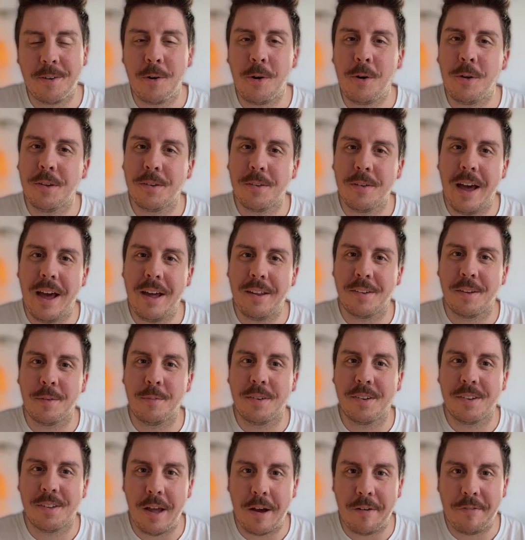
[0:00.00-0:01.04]
also has
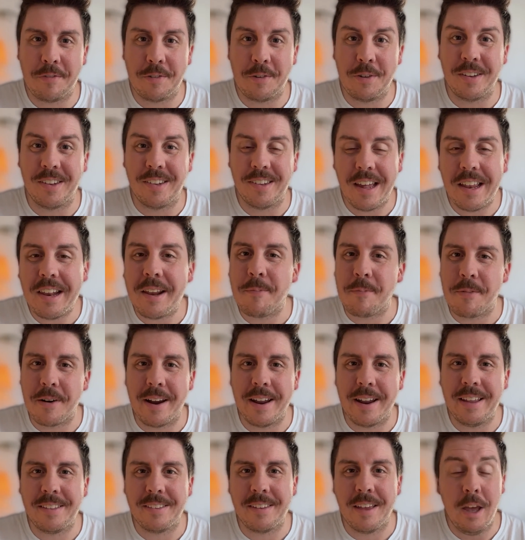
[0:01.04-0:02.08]
some stuff to
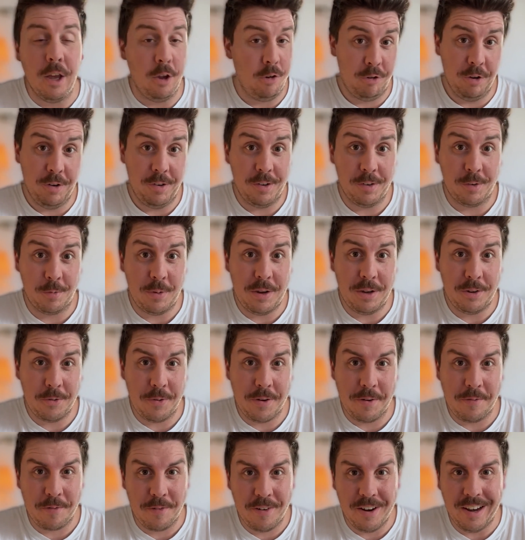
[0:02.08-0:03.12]
celebrate, just as we do
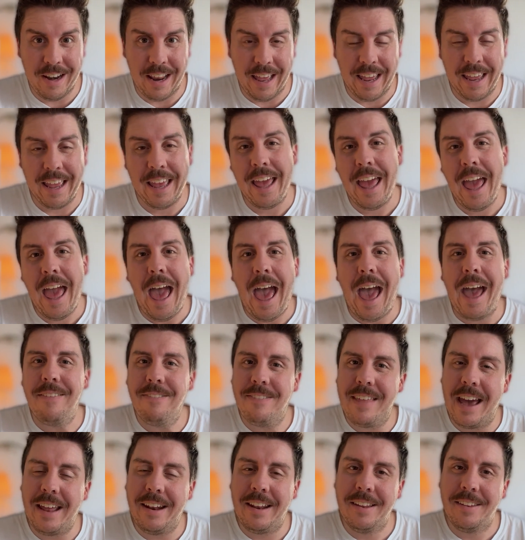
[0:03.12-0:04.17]
with Relai,
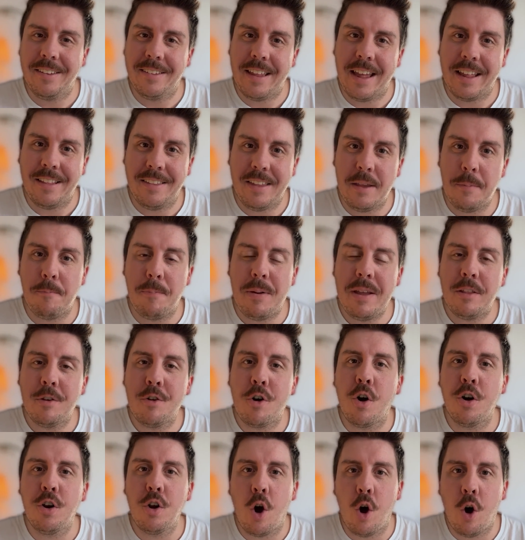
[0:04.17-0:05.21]
and that is that the
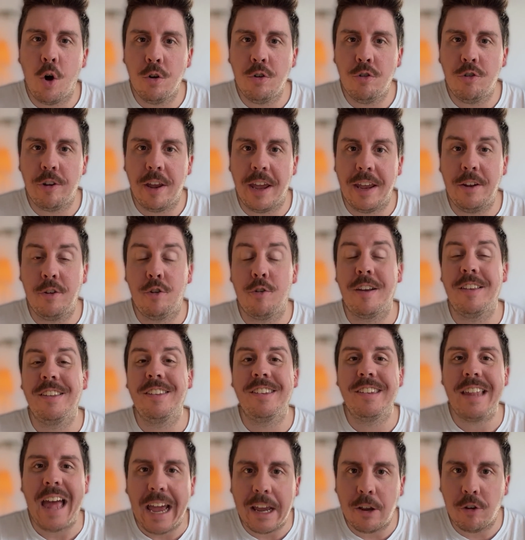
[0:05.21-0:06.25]
Bitcoin on-chain
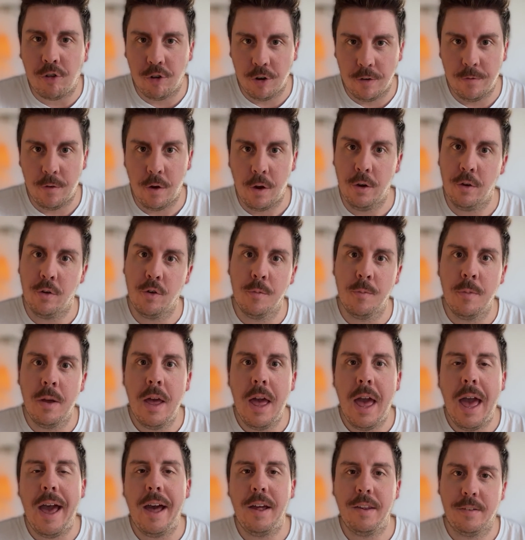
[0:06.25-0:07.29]
transaction volume
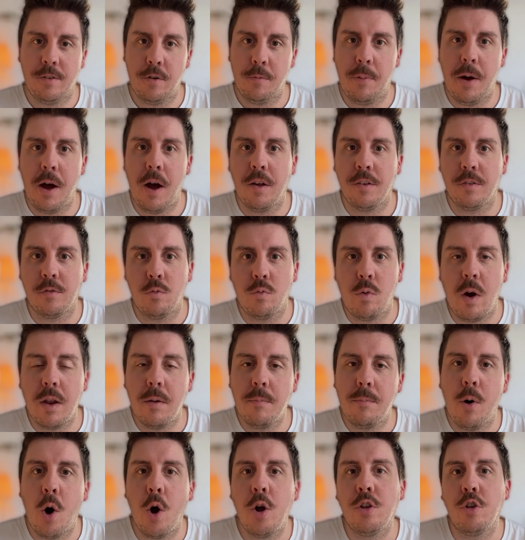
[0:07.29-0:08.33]
has surpassed
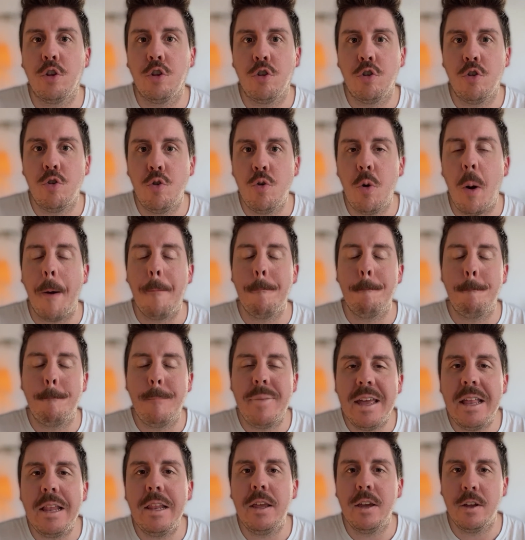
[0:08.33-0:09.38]
$1.2
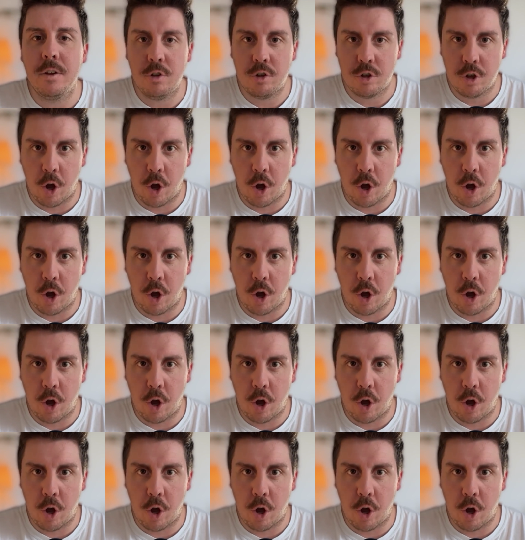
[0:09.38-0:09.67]
billion